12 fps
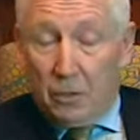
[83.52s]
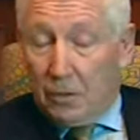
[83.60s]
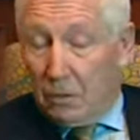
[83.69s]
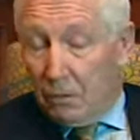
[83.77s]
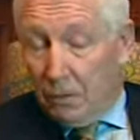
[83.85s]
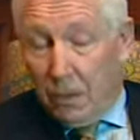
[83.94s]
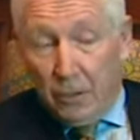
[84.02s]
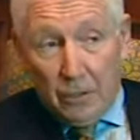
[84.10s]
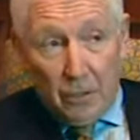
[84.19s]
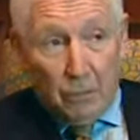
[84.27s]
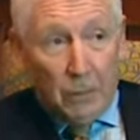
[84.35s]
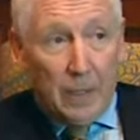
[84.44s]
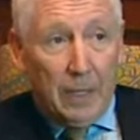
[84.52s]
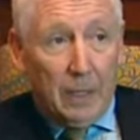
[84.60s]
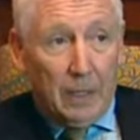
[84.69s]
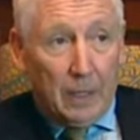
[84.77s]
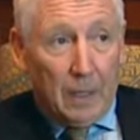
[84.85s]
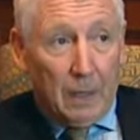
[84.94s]
diverse in a
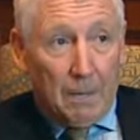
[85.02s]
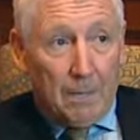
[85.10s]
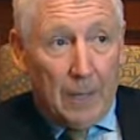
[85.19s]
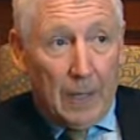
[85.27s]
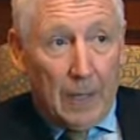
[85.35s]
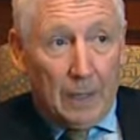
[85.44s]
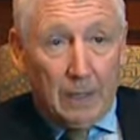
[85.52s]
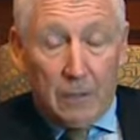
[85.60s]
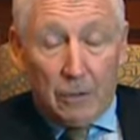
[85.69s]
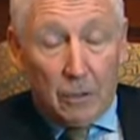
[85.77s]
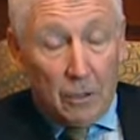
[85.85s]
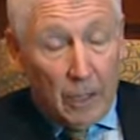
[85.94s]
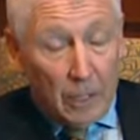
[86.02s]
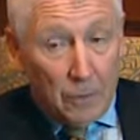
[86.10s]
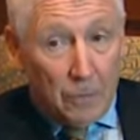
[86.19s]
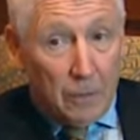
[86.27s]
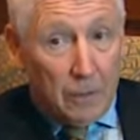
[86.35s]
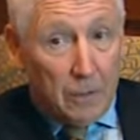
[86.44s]
way, um, as
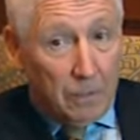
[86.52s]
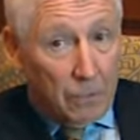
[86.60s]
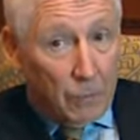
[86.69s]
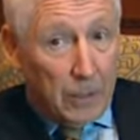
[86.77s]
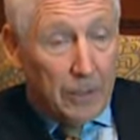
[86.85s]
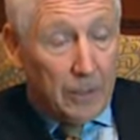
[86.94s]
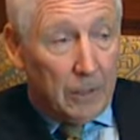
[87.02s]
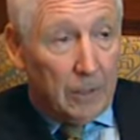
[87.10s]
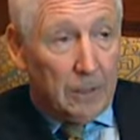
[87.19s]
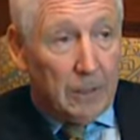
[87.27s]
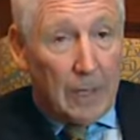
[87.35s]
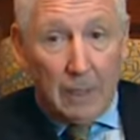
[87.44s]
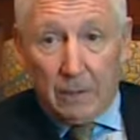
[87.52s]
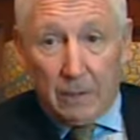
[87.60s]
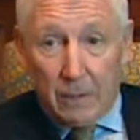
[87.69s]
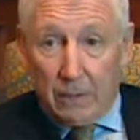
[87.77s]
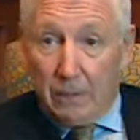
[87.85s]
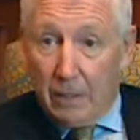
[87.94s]
successful, as influential, as
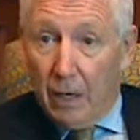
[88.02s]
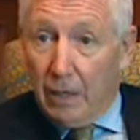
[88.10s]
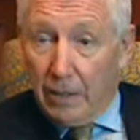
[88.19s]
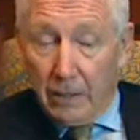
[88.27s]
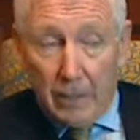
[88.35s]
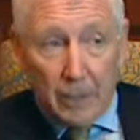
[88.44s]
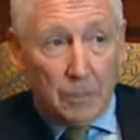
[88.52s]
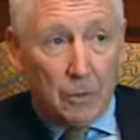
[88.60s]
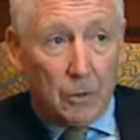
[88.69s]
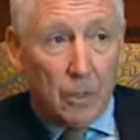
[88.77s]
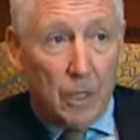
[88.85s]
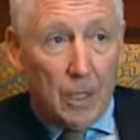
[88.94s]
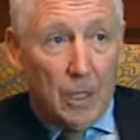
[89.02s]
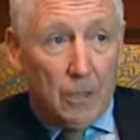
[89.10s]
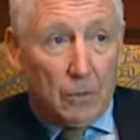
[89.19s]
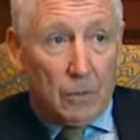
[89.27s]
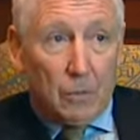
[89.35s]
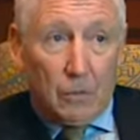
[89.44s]
talented as the Irish diaspora. So,
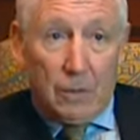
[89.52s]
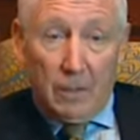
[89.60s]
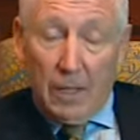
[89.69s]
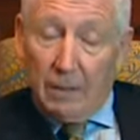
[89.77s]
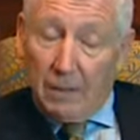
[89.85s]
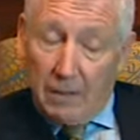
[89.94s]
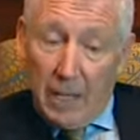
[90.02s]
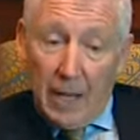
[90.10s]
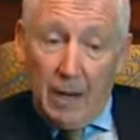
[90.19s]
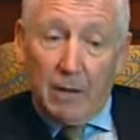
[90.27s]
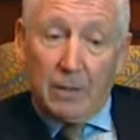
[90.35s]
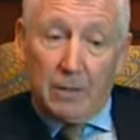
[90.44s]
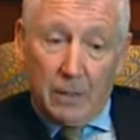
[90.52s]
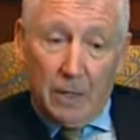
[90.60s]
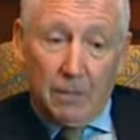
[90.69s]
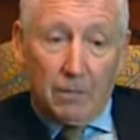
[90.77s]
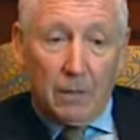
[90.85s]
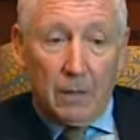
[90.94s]
so that's there, it's a
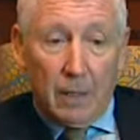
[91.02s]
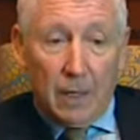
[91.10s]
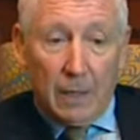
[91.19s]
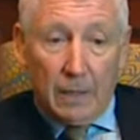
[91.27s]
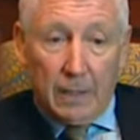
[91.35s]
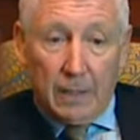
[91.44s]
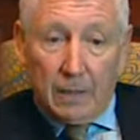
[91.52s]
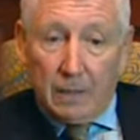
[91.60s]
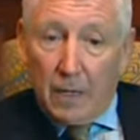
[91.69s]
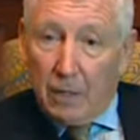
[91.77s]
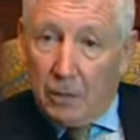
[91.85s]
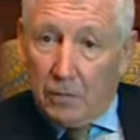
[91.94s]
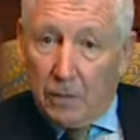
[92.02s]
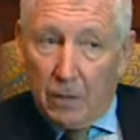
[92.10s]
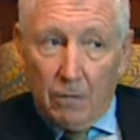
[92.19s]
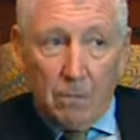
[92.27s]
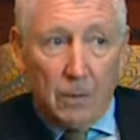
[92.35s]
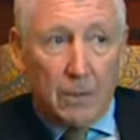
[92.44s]
given. And I think the challenge for the
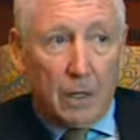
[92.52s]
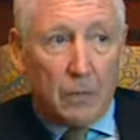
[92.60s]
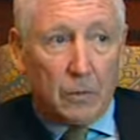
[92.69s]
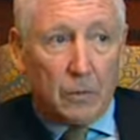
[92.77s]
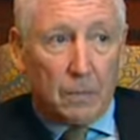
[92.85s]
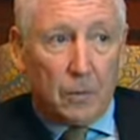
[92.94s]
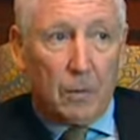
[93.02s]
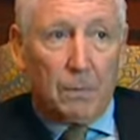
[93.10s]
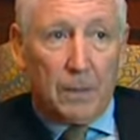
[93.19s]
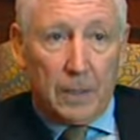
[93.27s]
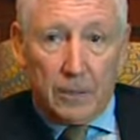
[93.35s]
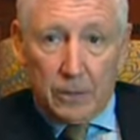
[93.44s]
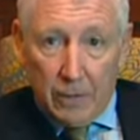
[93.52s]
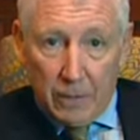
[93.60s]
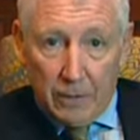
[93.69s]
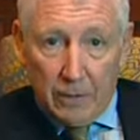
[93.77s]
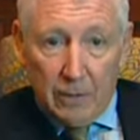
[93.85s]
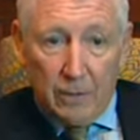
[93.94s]
government now is to put in place
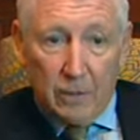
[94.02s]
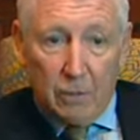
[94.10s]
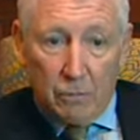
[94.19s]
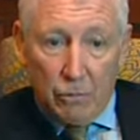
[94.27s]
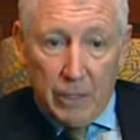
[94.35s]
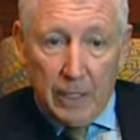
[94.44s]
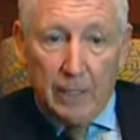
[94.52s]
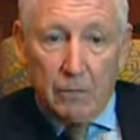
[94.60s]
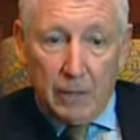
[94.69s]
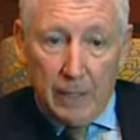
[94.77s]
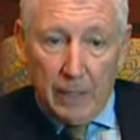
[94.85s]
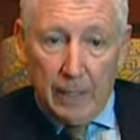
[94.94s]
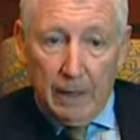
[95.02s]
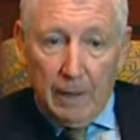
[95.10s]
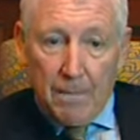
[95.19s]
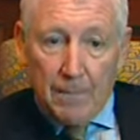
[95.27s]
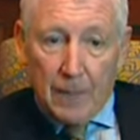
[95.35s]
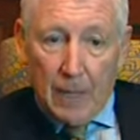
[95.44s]
strategies that really, really
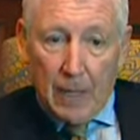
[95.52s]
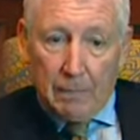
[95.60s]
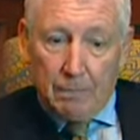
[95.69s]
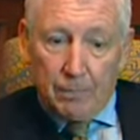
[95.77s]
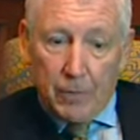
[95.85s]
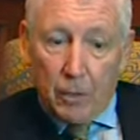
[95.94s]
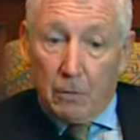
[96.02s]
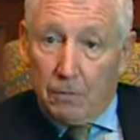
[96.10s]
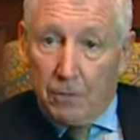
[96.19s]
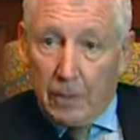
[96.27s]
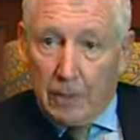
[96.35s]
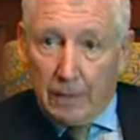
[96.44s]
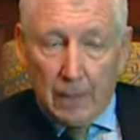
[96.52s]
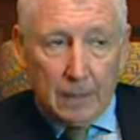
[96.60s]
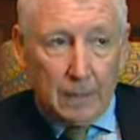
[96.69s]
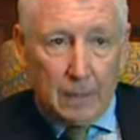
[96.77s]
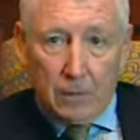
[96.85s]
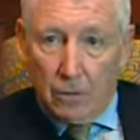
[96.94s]
um, convert
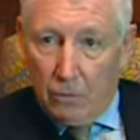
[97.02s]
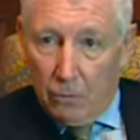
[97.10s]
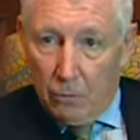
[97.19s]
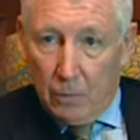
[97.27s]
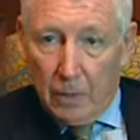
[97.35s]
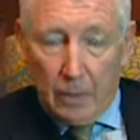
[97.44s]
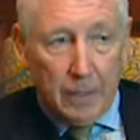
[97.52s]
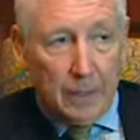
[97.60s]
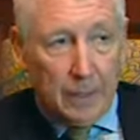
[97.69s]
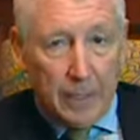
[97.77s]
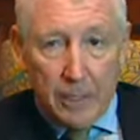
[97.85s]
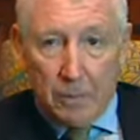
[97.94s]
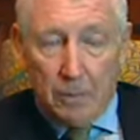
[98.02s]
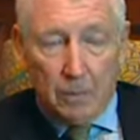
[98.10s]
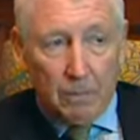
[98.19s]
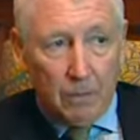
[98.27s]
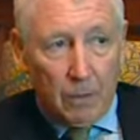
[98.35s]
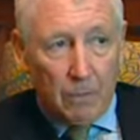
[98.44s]
that sense of goodwill, engagement,
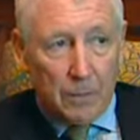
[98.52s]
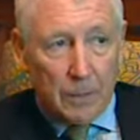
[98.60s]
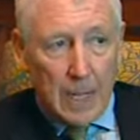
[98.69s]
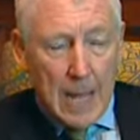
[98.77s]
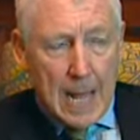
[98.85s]
involvement.